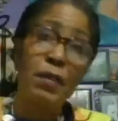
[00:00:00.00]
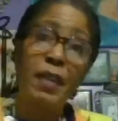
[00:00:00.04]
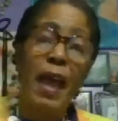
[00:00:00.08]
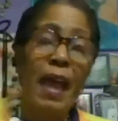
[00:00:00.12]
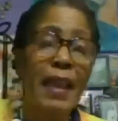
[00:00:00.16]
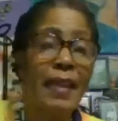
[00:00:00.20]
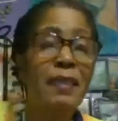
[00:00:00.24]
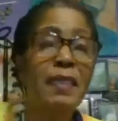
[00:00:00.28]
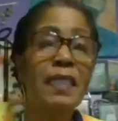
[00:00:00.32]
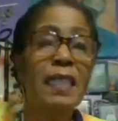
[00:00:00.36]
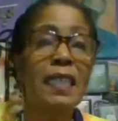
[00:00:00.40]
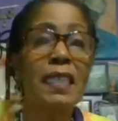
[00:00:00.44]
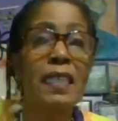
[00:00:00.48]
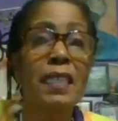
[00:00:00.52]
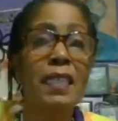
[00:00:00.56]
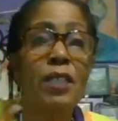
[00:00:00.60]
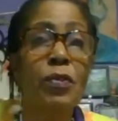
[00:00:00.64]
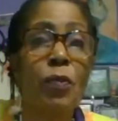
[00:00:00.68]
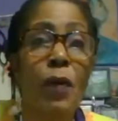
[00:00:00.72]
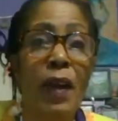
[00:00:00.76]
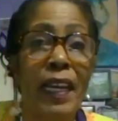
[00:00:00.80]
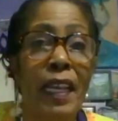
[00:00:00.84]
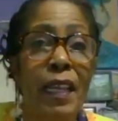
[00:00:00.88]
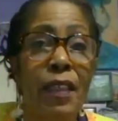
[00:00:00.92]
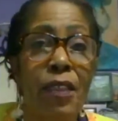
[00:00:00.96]

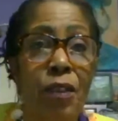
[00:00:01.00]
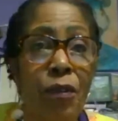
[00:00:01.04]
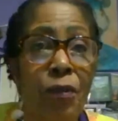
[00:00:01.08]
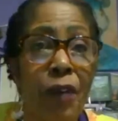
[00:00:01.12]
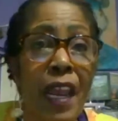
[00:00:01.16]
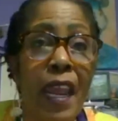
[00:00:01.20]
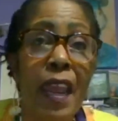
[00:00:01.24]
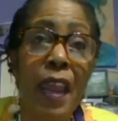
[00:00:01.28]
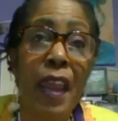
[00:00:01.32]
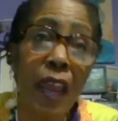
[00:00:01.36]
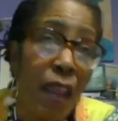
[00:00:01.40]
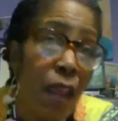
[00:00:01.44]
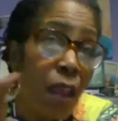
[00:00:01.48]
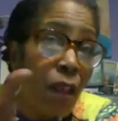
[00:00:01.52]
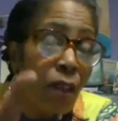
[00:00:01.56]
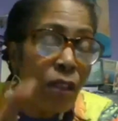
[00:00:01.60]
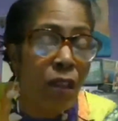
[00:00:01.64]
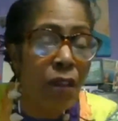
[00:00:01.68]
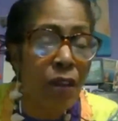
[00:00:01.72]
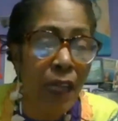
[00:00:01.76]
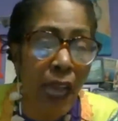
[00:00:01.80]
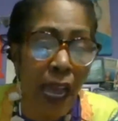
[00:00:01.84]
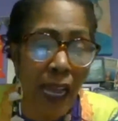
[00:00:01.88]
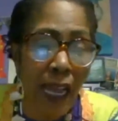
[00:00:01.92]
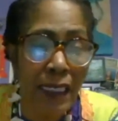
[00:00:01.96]
1923, the
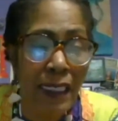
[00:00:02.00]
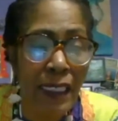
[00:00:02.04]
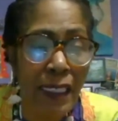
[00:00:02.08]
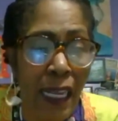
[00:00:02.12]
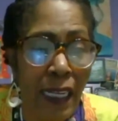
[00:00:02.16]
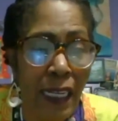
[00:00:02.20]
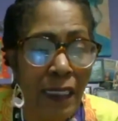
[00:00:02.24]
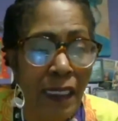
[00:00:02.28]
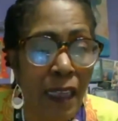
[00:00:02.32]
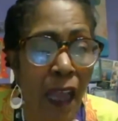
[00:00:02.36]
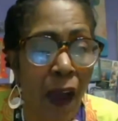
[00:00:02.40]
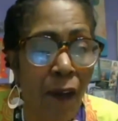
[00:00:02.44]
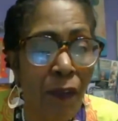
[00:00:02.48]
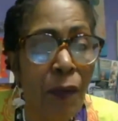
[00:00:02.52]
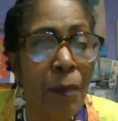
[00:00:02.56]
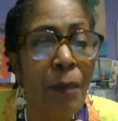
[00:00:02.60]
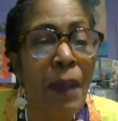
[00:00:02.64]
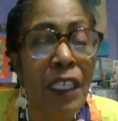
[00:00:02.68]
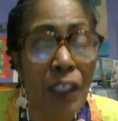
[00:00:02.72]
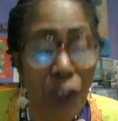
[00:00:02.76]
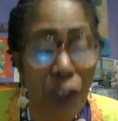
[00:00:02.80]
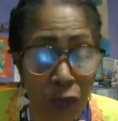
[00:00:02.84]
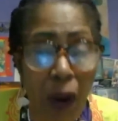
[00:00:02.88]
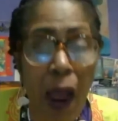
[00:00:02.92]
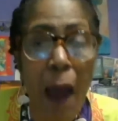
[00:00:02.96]
United States
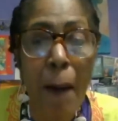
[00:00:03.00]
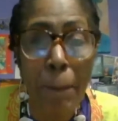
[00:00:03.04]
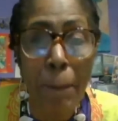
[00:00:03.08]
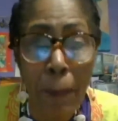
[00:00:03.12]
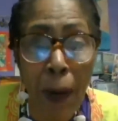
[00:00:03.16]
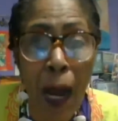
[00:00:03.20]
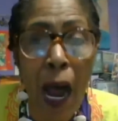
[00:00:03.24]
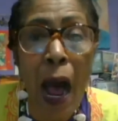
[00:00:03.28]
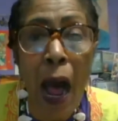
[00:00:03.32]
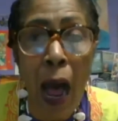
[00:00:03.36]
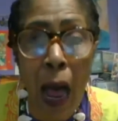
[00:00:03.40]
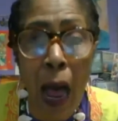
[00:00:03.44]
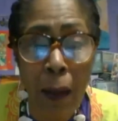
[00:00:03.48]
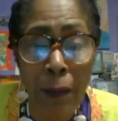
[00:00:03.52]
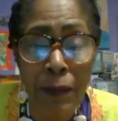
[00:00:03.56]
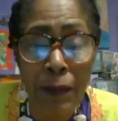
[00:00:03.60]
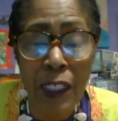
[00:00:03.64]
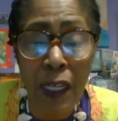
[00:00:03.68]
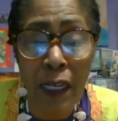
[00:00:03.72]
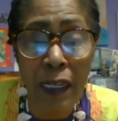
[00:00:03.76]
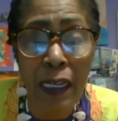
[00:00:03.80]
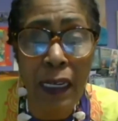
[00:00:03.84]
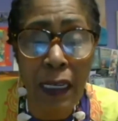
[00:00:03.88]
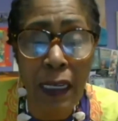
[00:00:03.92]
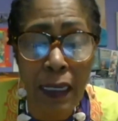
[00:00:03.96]
government dropped bombs
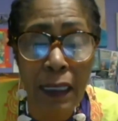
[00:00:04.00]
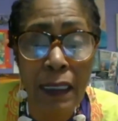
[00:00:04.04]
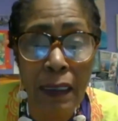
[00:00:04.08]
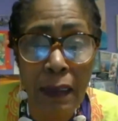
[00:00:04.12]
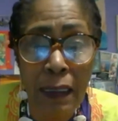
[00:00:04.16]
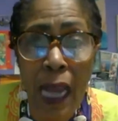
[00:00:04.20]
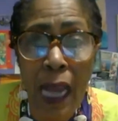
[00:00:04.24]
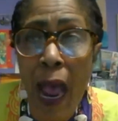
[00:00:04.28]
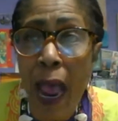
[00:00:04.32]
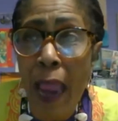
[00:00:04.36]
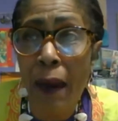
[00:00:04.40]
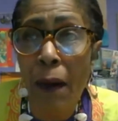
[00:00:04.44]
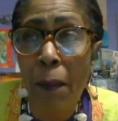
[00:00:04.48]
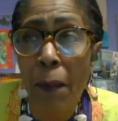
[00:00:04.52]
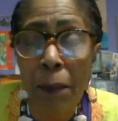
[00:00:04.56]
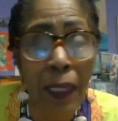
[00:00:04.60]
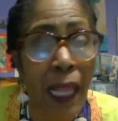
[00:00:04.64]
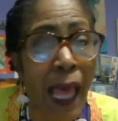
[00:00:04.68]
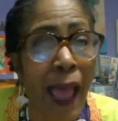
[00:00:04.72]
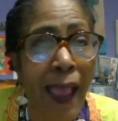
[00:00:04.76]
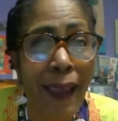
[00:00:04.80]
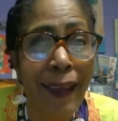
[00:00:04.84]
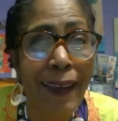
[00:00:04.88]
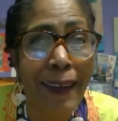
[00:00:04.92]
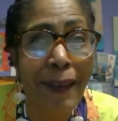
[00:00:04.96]
on an entire
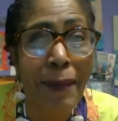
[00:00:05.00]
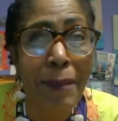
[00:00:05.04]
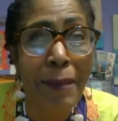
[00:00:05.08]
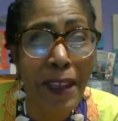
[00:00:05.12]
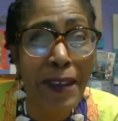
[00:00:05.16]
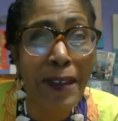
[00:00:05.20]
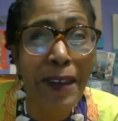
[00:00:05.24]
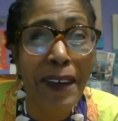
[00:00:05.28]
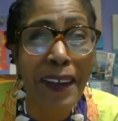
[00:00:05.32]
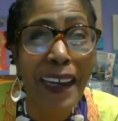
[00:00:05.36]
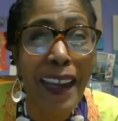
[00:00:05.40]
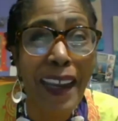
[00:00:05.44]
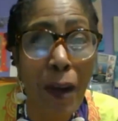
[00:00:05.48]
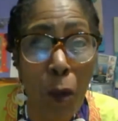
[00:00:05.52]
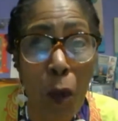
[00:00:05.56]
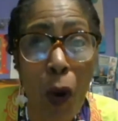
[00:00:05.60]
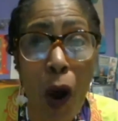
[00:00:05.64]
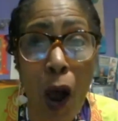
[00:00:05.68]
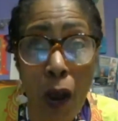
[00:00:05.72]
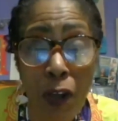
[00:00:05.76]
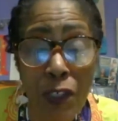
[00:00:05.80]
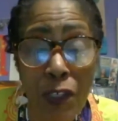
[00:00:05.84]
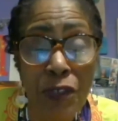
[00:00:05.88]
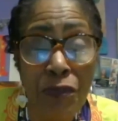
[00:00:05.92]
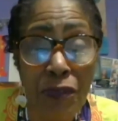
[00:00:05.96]
black community,
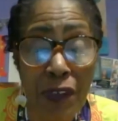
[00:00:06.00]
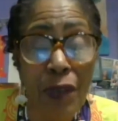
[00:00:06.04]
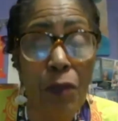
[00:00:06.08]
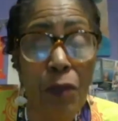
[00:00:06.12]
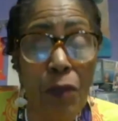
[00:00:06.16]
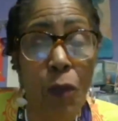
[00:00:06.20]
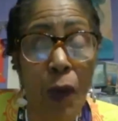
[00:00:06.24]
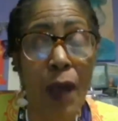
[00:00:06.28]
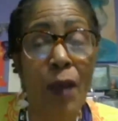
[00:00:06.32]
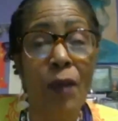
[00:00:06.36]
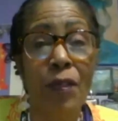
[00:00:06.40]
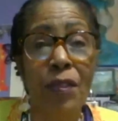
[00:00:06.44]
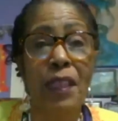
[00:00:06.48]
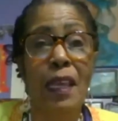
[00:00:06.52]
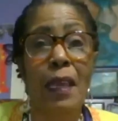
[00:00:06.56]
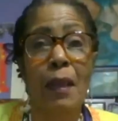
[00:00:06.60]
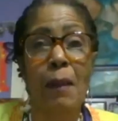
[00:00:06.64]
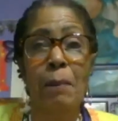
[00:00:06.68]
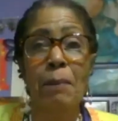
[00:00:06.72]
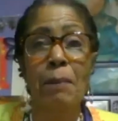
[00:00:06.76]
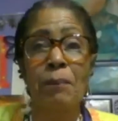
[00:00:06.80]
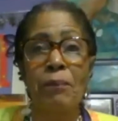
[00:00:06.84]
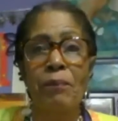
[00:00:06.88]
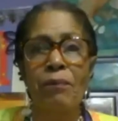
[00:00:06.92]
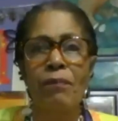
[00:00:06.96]
Wall Street wealthy.
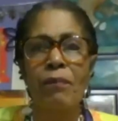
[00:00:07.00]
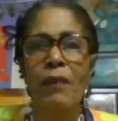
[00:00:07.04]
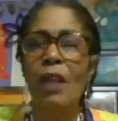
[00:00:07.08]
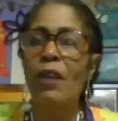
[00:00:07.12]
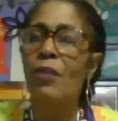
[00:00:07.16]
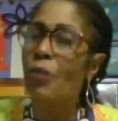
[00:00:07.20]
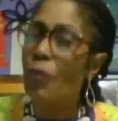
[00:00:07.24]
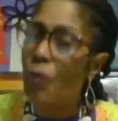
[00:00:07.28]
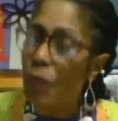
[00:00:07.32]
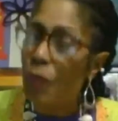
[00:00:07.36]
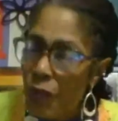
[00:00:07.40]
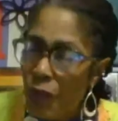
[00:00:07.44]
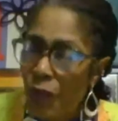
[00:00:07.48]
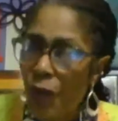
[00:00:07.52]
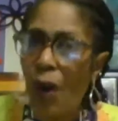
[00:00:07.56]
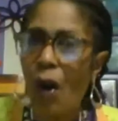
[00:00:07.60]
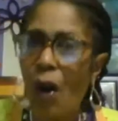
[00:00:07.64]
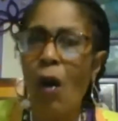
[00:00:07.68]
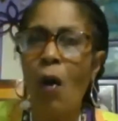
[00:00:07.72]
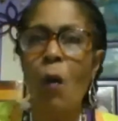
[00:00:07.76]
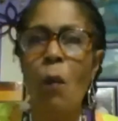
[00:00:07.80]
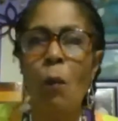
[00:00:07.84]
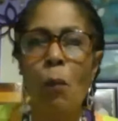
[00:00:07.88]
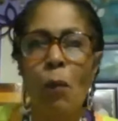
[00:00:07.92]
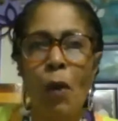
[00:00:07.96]
Do your
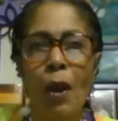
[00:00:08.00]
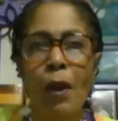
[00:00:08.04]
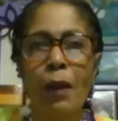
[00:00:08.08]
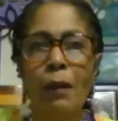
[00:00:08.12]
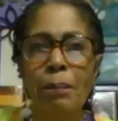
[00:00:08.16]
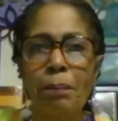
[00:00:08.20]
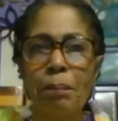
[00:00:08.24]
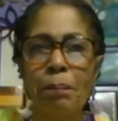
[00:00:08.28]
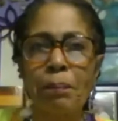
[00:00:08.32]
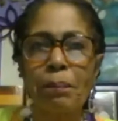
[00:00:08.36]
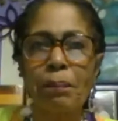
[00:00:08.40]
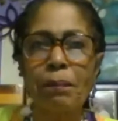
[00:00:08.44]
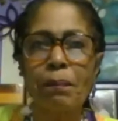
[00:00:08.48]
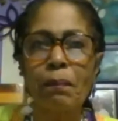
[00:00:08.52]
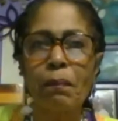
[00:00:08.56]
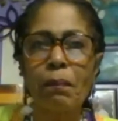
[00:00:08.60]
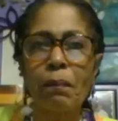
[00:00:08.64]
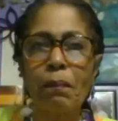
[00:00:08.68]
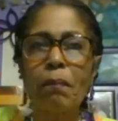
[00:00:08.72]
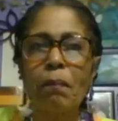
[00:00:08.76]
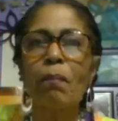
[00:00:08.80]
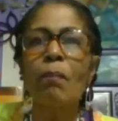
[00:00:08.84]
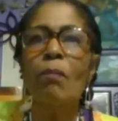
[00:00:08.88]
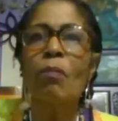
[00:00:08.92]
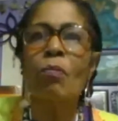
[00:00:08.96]
homework.
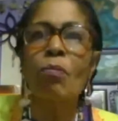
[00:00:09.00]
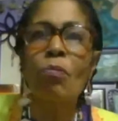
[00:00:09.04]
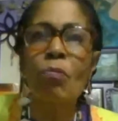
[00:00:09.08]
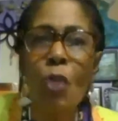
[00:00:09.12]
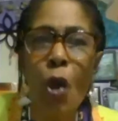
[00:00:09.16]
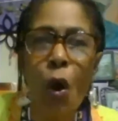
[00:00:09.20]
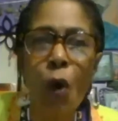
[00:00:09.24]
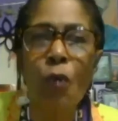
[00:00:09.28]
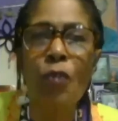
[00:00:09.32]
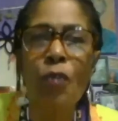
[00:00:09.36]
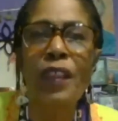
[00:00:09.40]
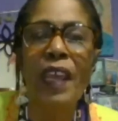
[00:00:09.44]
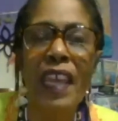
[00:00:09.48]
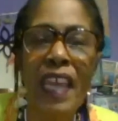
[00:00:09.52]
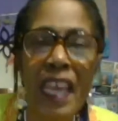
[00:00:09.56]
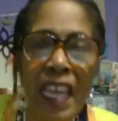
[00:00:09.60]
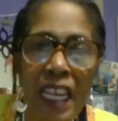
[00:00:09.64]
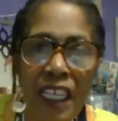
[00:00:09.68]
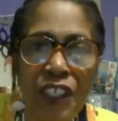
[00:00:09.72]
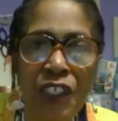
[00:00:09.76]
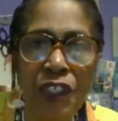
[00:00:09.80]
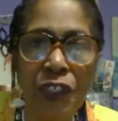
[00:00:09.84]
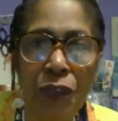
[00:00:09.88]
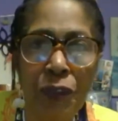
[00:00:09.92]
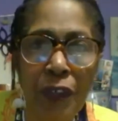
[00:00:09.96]
Know the
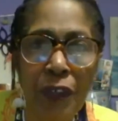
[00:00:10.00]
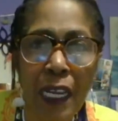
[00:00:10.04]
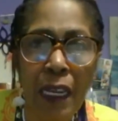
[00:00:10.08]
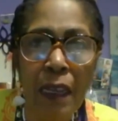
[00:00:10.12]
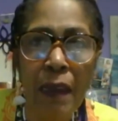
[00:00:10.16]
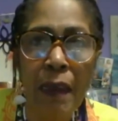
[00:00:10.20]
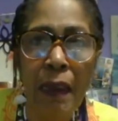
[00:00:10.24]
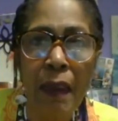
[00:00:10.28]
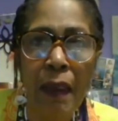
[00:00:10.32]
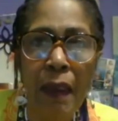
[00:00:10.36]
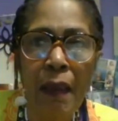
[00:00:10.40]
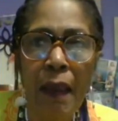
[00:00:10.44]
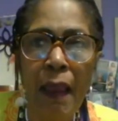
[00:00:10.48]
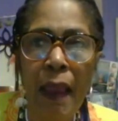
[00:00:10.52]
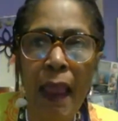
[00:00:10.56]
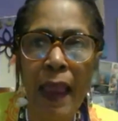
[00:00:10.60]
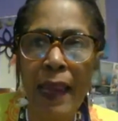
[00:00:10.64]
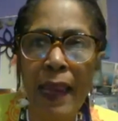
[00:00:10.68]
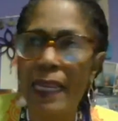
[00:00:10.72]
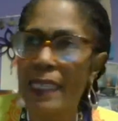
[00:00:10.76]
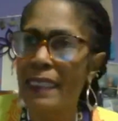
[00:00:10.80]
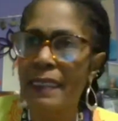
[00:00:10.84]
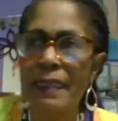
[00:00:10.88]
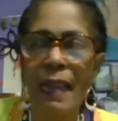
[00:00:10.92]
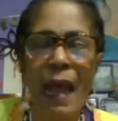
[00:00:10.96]
history. And
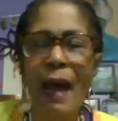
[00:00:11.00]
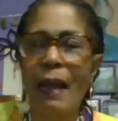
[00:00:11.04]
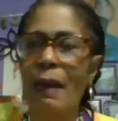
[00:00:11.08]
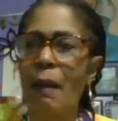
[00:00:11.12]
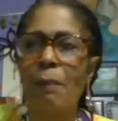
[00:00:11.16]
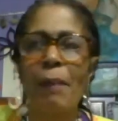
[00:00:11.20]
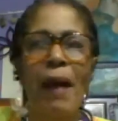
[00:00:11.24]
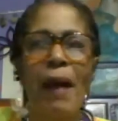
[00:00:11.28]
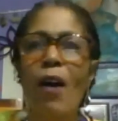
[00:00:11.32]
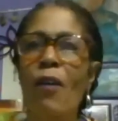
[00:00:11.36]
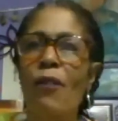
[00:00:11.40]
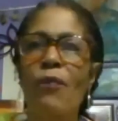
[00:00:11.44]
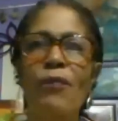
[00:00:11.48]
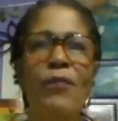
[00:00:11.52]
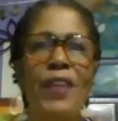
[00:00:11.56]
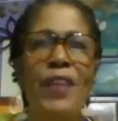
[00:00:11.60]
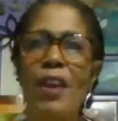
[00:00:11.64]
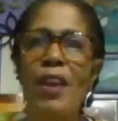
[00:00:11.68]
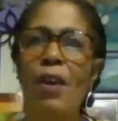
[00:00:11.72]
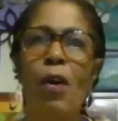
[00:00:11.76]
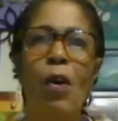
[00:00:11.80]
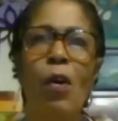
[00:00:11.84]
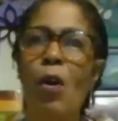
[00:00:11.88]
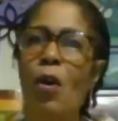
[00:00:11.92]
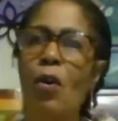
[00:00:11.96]
it's not about
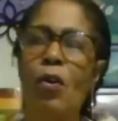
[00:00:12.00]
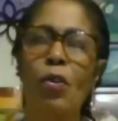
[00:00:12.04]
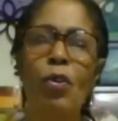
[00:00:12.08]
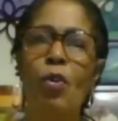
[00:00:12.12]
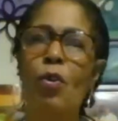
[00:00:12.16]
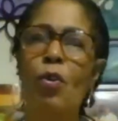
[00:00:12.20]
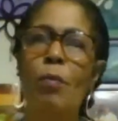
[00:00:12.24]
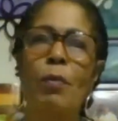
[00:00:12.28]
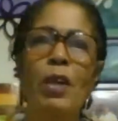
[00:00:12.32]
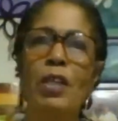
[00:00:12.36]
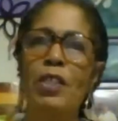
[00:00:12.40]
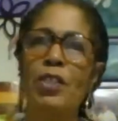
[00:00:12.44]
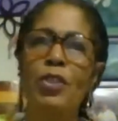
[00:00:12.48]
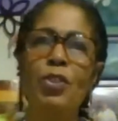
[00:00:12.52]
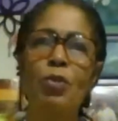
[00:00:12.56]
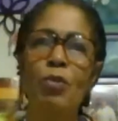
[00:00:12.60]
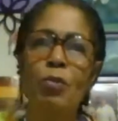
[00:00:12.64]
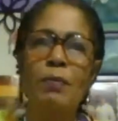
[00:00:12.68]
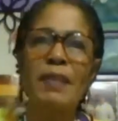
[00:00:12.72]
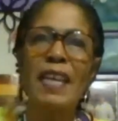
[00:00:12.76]
fear or gloom or doom.